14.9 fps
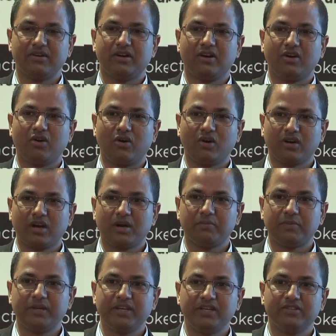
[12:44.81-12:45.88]
or
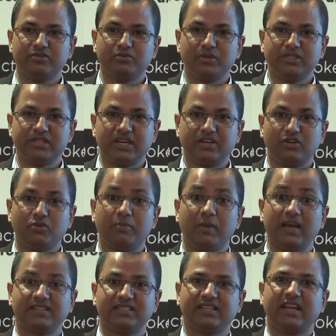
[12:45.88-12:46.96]
companies which are into
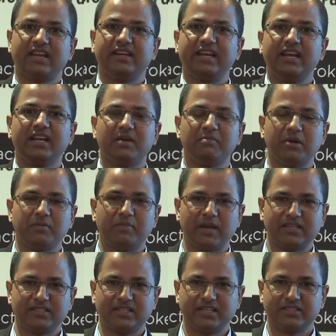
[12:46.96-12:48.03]
plastic, like Nilkamal
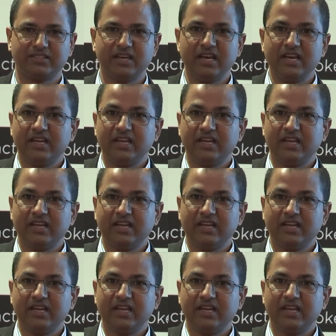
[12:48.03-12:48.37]
Plastics,